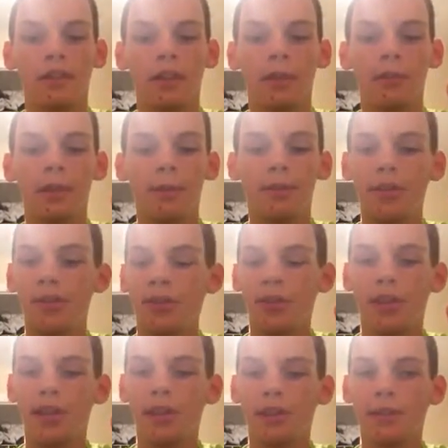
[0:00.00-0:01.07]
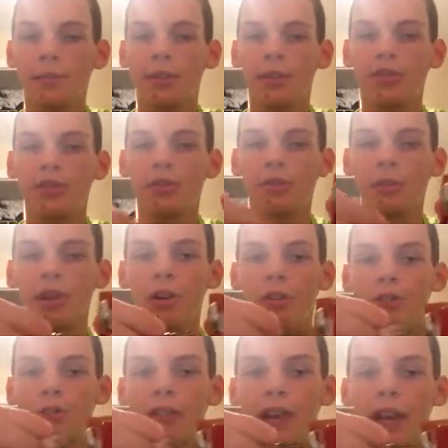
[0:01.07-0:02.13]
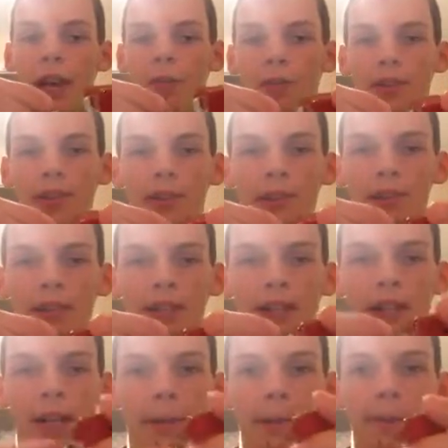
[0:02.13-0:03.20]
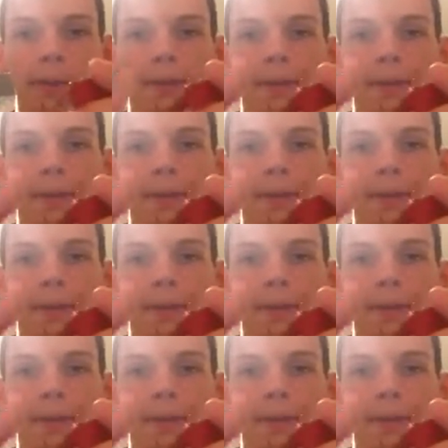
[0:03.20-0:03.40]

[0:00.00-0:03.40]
I mean, BG10s and BG12s, that happens all the time.